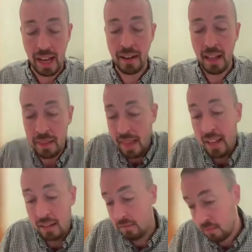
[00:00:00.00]
And, and
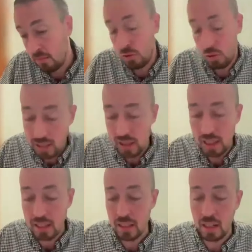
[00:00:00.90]
that,
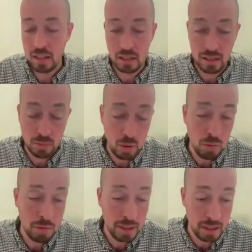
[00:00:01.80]
translating to conduct of
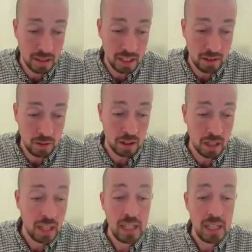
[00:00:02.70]
war, would be to say, look,